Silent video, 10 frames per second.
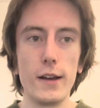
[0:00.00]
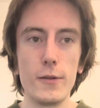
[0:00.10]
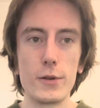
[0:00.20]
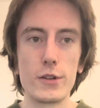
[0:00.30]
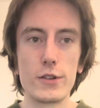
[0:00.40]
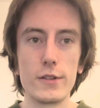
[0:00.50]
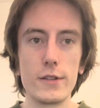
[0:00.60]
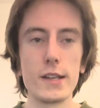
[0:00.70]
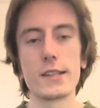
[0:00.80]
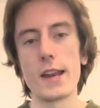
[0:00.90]
which
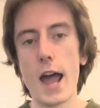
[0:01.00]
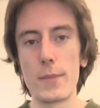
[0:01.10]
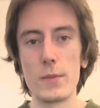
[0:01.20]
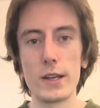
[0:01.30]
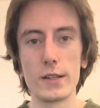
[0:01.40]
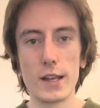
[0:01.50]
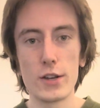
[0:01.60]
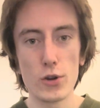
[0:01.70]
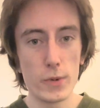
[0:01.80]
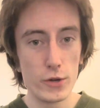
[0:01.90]
doesn't happen because
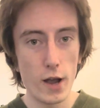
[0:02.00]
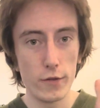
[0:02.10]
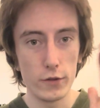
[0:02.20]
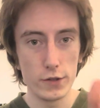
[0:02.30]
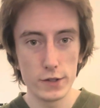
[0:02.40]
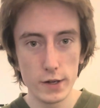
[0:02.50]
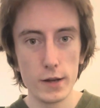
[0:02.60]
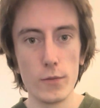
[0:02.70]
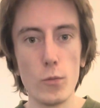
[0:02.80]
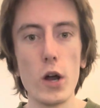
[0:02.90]
entropy travels
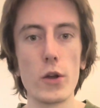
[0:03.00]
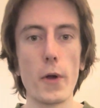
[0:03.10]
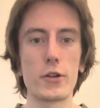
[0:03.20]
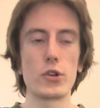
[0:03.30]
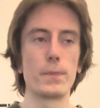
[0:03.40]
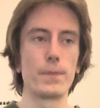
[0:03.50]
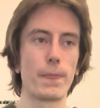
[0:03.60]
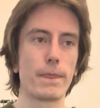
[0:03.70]
in one direction.